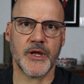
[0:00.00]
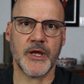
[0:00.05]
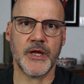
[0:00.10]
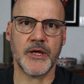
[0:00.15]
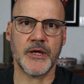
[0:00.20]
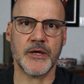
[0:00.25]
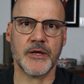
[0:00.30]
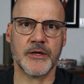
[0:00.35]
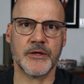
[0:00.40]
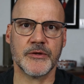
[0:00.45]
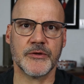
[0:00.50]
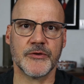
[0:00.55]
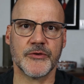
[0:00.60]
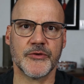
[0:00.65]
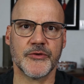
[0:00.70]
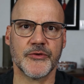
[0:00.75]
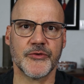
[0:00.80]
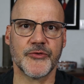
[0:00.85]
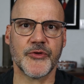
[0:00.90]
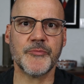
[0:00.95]
And
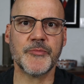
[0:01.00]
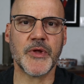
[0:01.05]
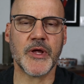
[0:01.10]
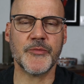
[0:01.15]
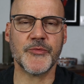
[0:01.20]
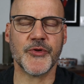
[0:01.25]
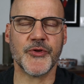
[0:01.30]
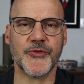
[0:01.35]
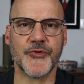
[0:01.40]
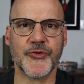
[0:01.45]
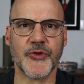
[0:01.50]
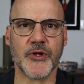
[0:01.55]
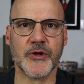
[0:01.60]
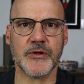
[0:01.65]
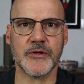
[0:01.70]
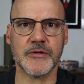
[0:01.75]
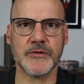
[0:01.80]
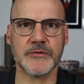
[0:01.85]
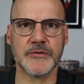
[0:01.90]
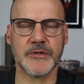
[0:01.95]
sometimes it's
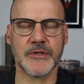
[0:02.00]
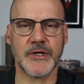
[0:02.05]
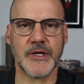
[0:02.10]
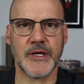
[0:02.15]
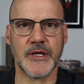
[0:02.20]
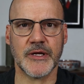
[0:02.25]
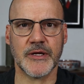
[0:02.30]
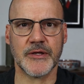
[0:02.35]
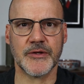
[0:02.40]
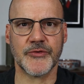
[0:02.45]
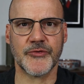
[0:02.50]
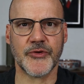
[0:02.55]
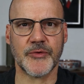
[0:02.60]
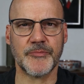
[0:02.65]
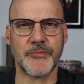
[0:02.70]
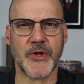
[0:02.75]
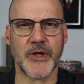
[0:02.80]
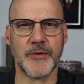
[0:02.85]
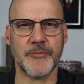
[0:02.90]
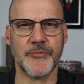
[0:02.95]
subtle, and
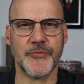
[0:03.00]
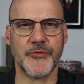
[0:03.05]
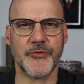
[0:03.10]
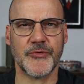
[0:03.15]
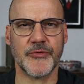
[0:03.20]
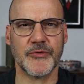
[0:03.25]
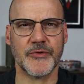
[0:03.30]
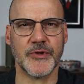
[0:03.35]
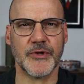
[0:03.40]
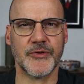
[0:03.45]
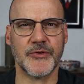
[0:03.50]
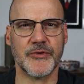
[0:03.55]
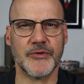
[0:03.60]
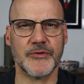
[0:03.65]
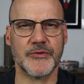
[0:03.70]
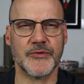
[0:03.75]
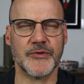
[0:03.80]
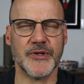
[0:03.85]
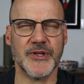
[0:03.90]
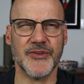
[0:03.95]
sometimes it
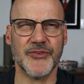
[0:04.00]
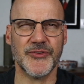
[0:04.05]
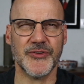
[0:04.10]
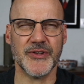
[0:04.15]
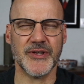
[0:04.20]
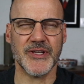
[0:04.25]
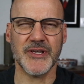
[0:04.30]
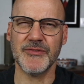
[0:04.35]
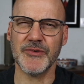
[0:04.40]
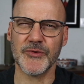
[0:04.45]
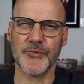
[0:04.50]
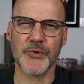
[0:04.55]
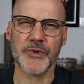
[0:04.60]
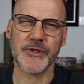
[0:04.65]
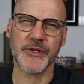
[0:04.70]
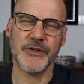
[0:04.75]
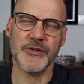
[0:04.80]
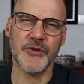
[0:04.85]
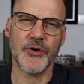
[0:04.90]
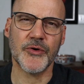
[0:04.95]
isn't even
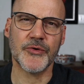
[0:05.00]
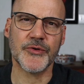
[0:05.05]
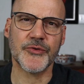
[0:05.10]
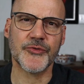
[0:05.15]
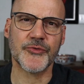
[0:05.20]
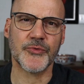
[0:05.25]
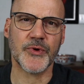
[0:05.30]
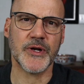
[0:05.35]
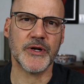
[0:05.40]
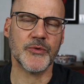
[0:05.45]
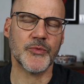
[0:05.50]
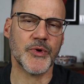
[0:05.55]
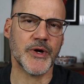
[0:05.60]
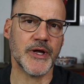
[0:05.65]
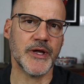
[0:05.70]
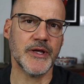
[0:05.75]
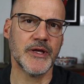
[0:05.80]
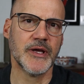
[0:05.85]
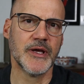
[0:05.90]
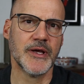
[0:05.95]
really noticed right
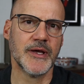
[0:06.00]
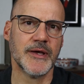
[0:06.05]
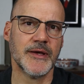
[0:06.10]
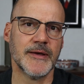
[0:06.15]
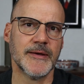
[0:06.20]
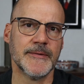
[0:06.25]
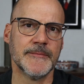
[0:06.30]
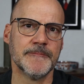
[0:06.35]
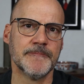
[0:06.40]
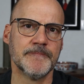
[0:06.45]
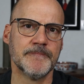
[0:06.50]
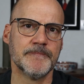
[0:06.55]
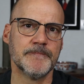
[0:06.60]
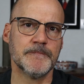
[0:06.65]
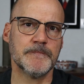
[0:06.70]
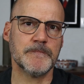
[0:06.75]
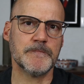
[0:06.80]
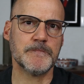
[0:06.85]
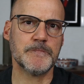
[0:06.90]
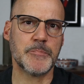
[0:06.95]
away.
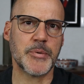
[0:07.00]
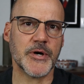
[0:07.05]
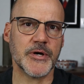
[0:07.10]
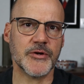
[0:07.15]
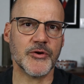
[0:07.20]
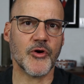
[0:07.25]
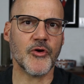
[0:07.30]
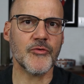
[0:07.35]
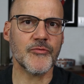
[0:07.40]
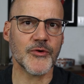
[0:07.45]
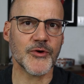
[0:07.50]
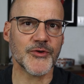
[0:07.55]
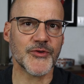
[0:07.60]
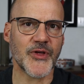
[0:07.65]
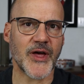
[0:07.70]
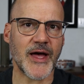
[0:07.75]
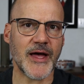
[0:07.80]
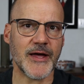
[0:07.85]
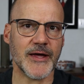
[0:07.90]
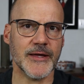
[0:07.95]
But over
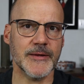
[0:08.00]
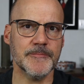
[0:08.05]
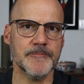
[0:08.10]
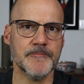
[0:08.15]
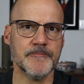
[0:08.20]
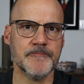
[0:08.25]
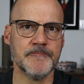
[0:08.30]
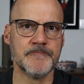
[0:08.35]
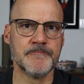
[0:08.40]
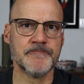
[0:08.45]
time,